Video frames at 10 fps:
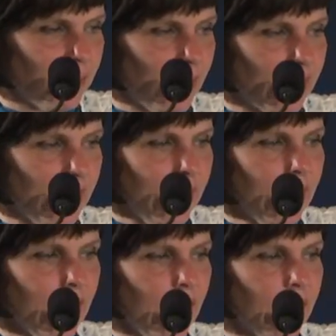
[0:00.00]
But in
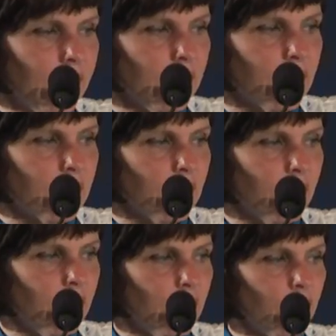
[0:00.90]
the end,
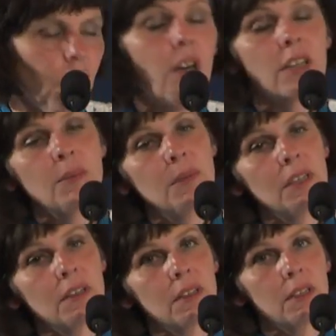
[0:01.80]
the
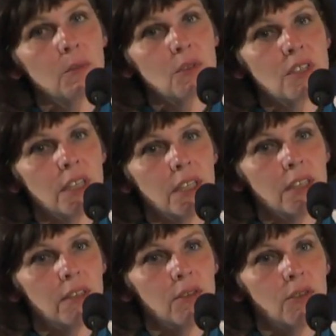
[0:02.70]
document that was
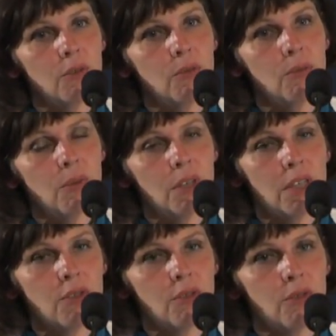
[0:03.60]
taken to a
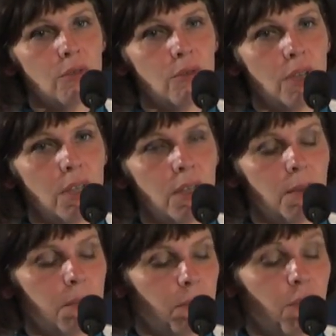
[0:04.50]
national
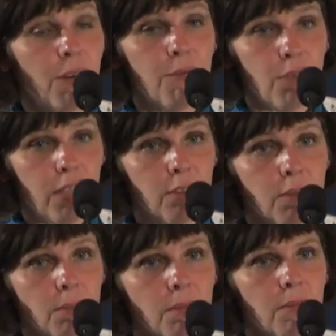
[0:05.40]

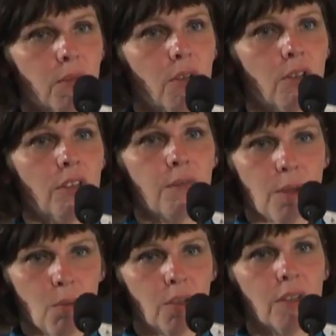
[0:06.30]
referendum on if
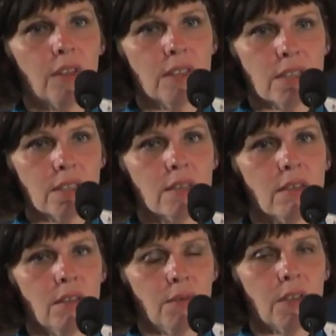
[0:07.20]
they wanted this,
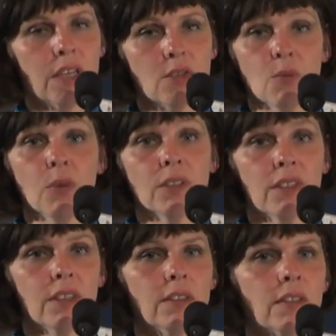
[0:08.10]
if the nation
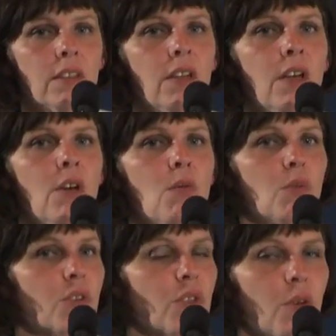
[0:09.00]
wanted this,
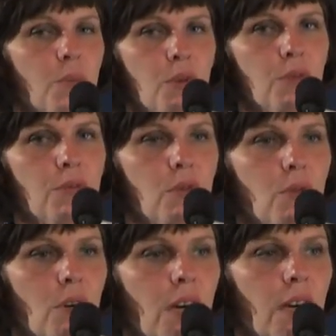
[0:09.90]
was so
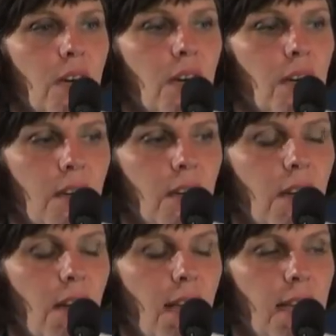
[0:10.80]
beautiful
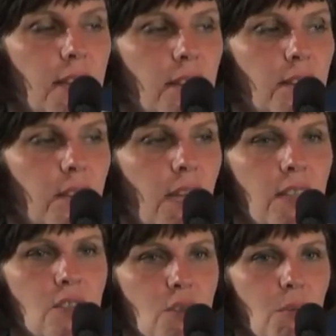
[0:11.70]
and
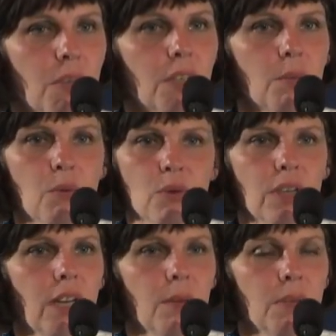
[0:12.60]
had so many
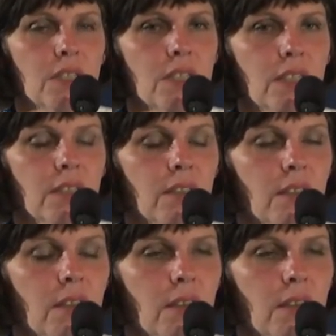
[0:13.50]
important elements in it.